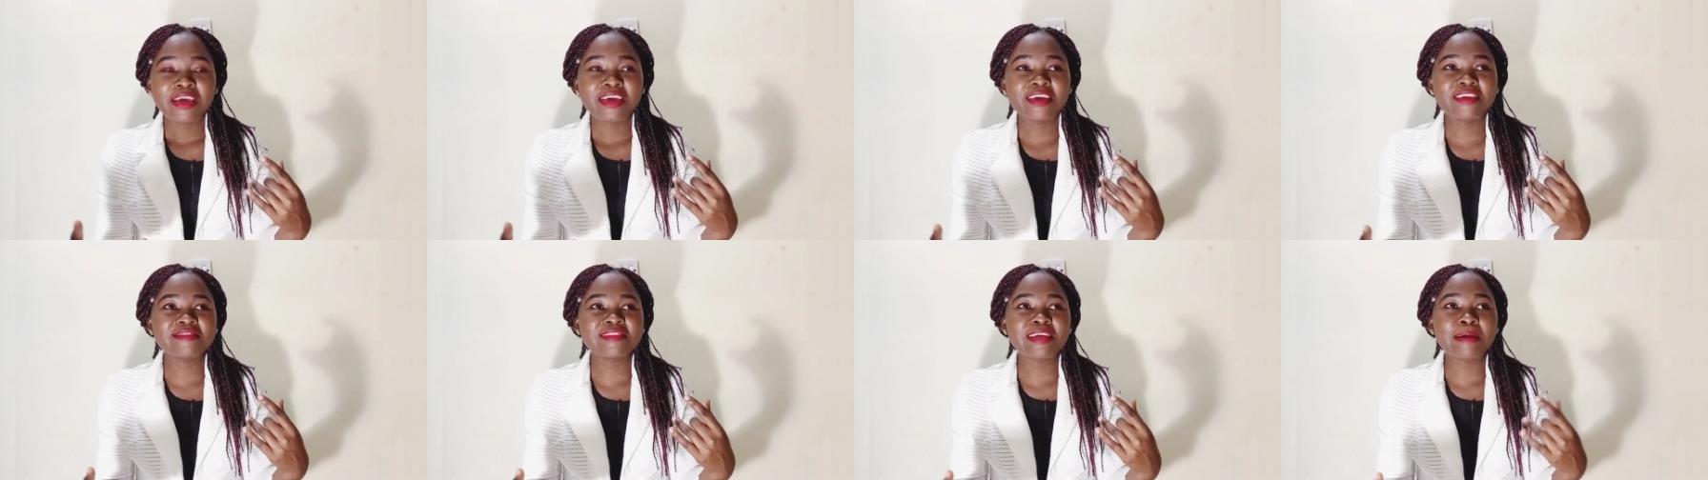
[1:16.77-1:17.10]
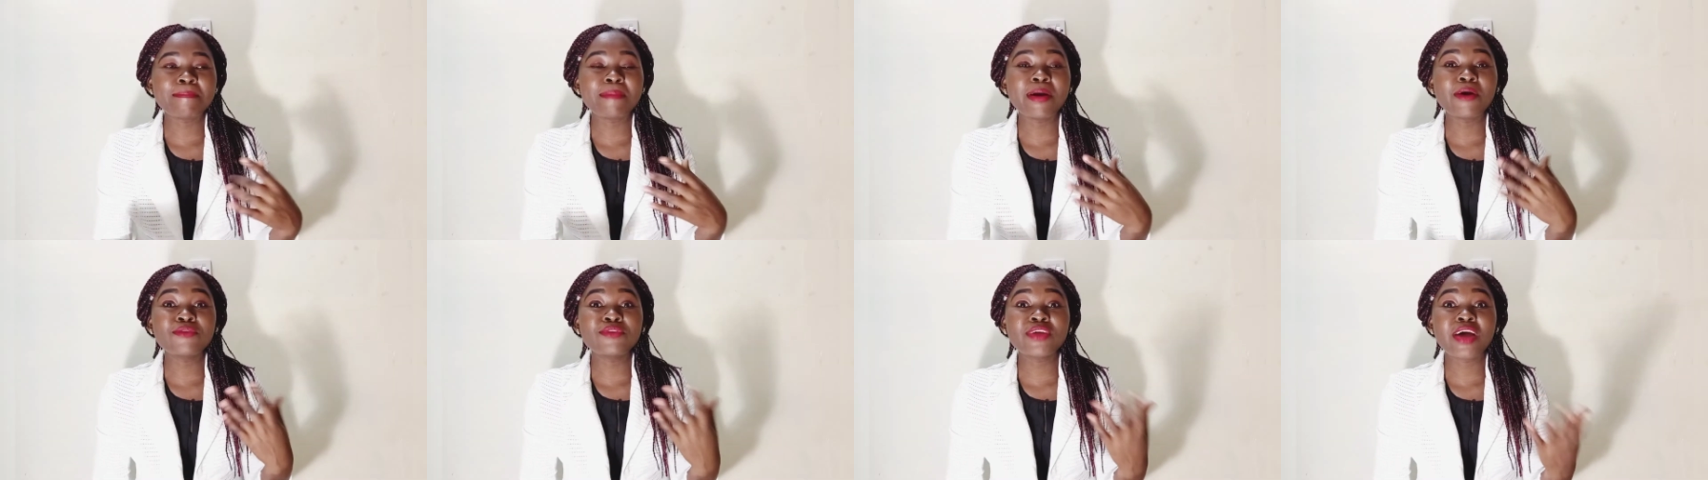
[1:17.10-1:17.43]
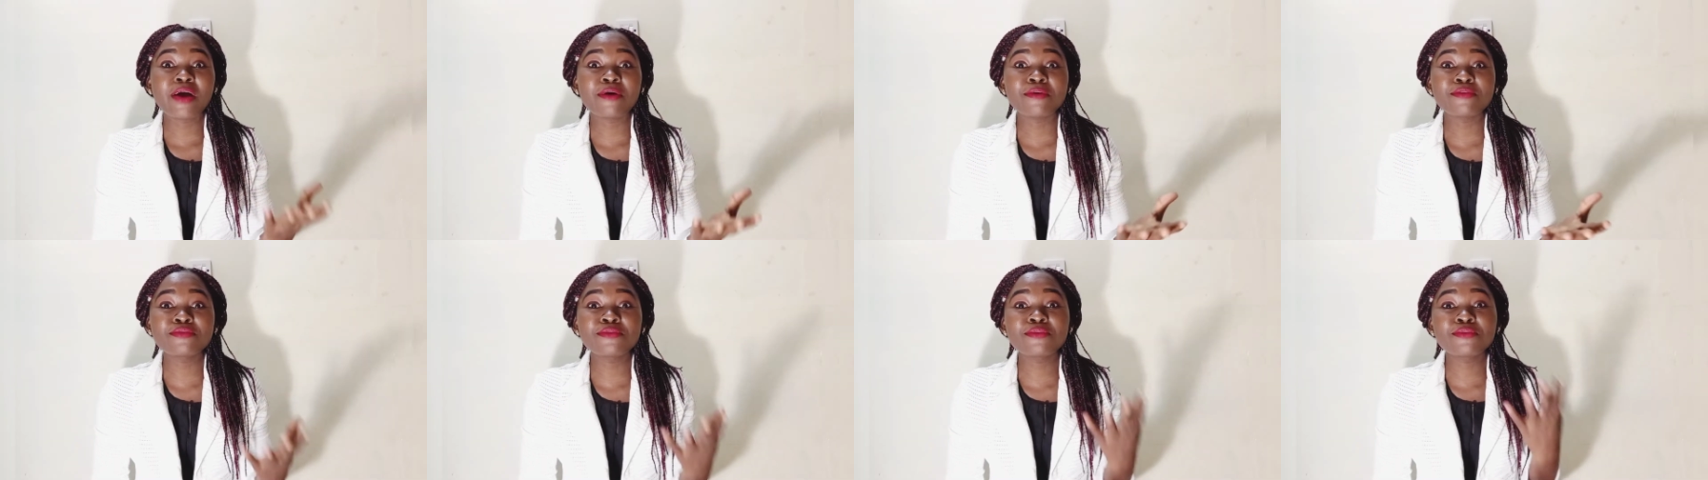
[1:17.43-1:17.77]
It's about
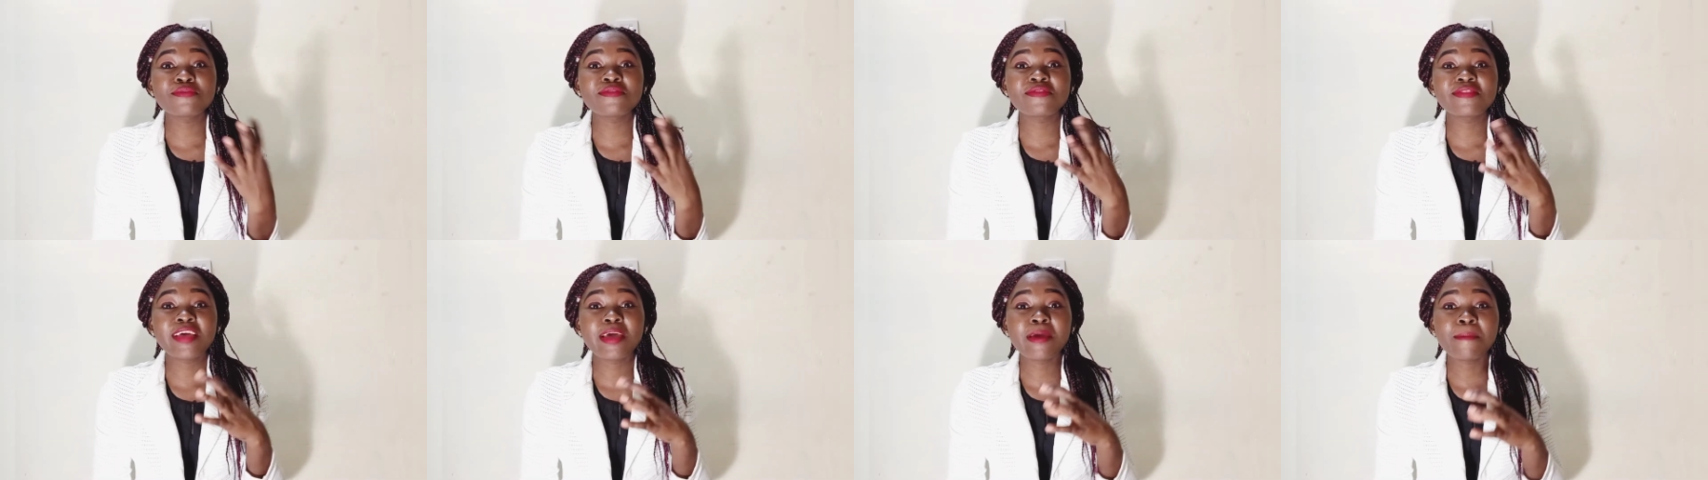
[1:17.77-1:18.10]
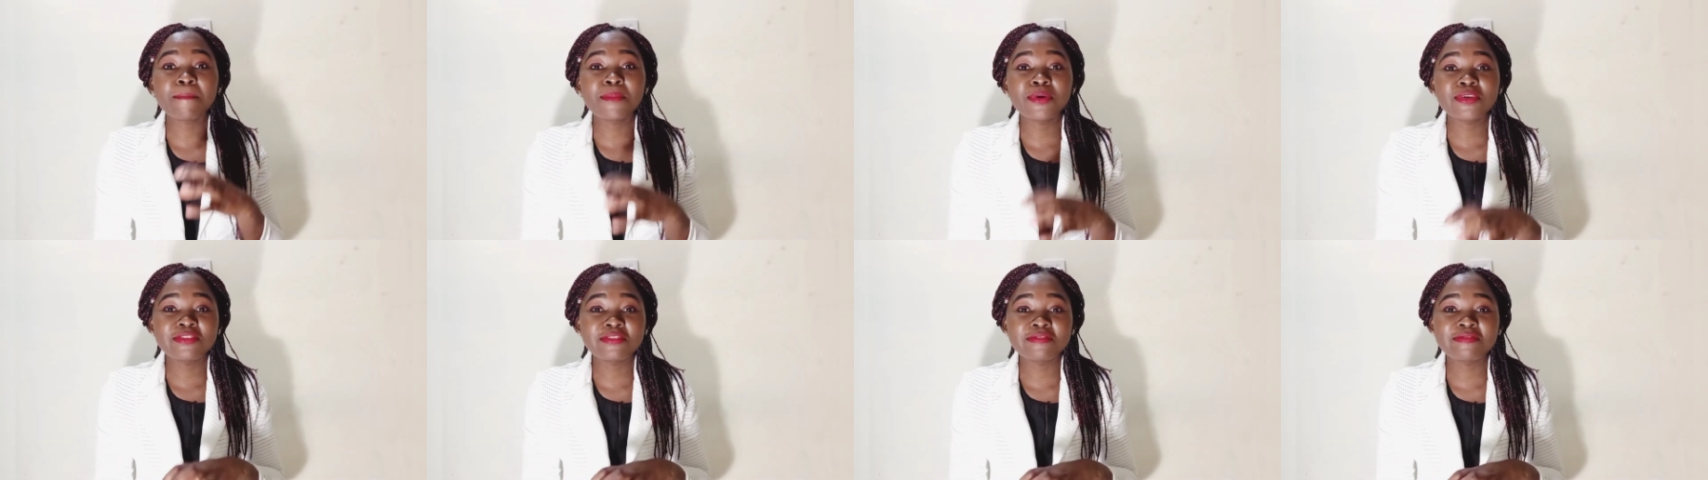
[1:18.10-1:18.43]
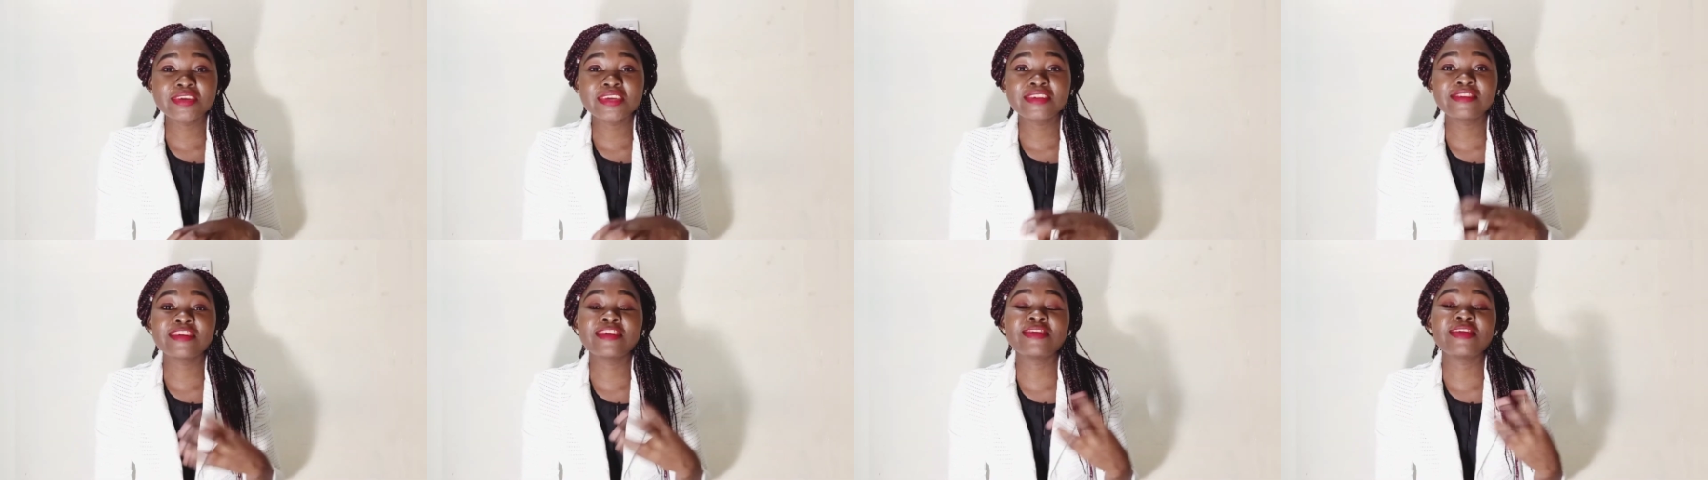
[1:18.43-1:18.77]
how to stay
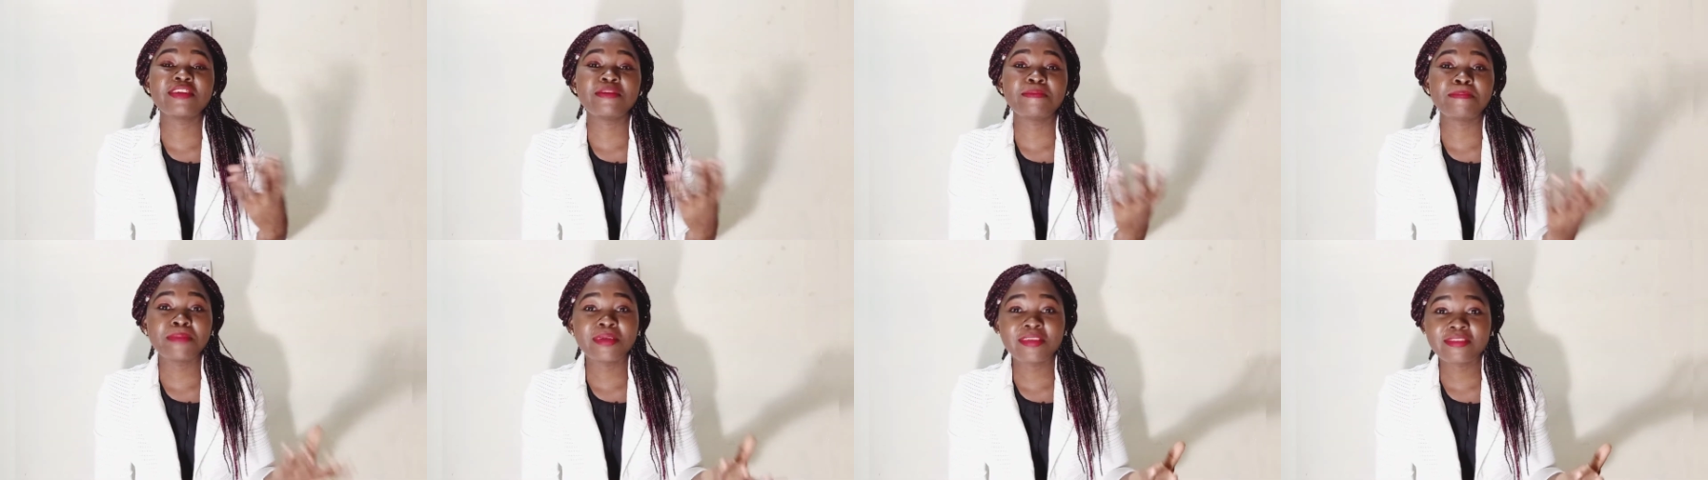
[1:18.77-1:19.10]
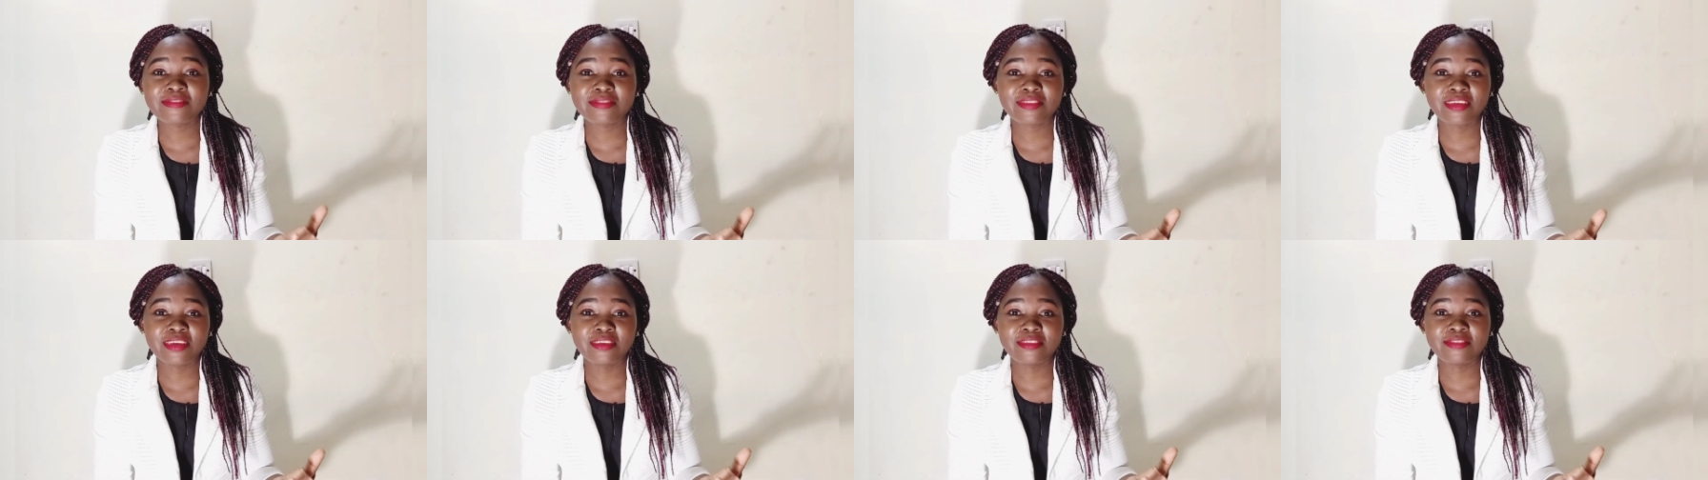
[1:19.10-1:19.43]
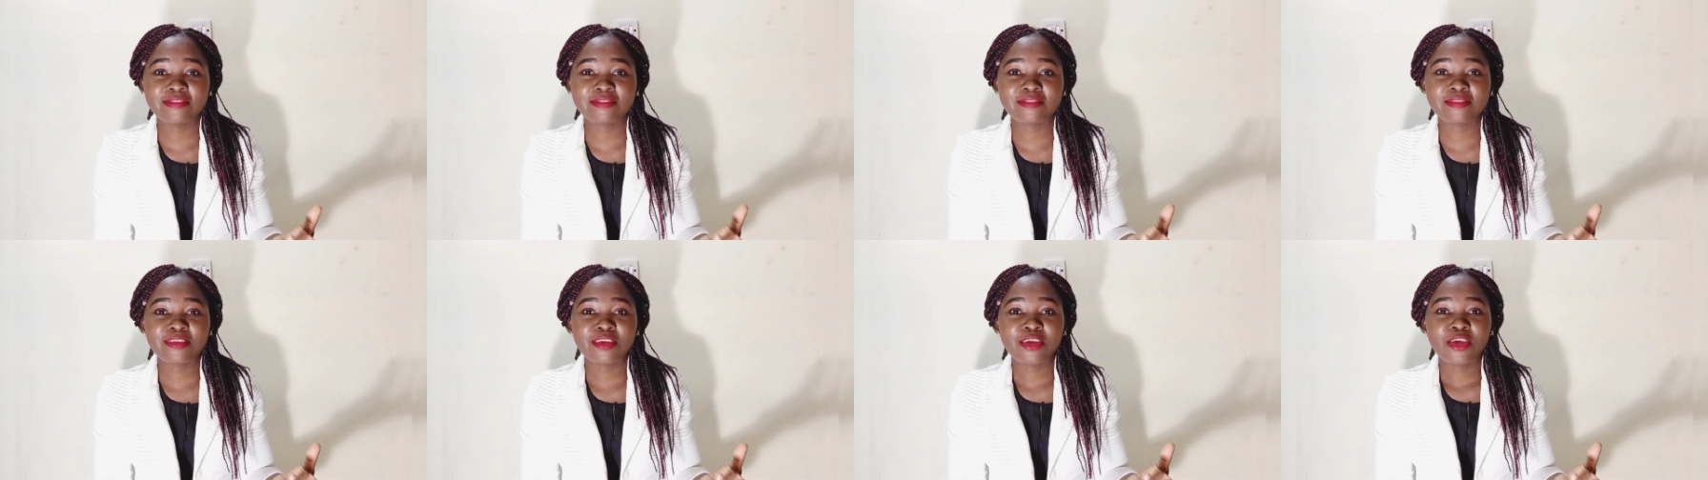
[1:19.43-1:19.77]
motivated in
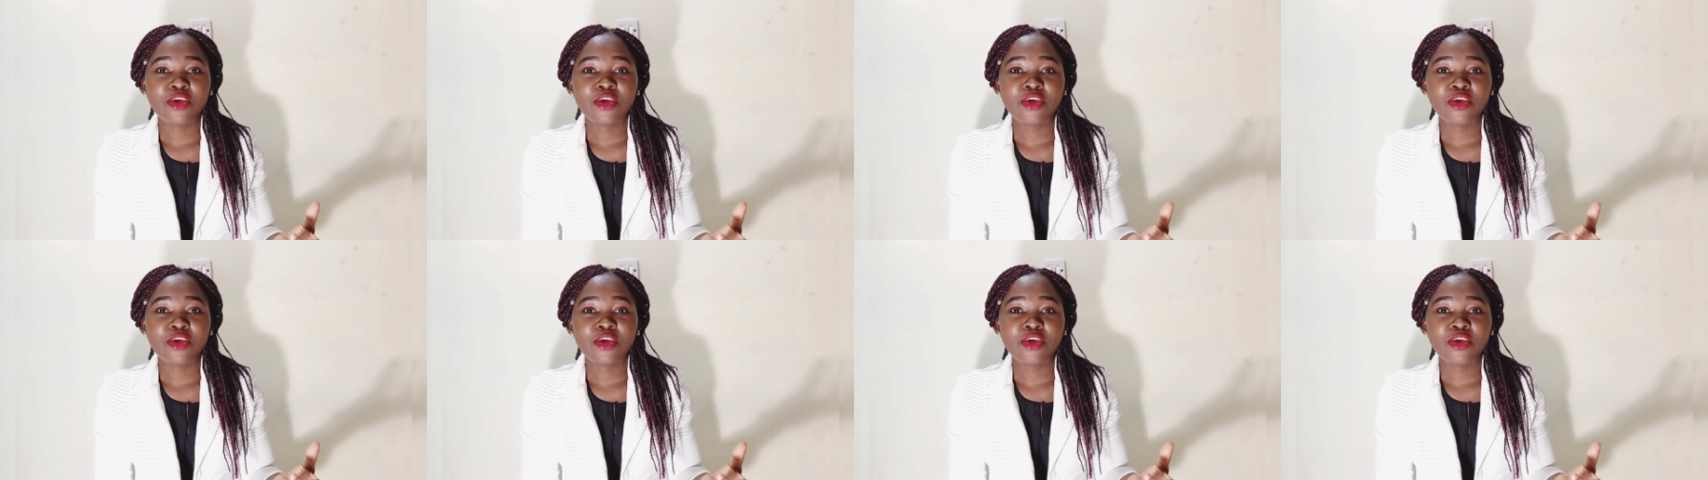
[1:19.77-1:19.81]
business.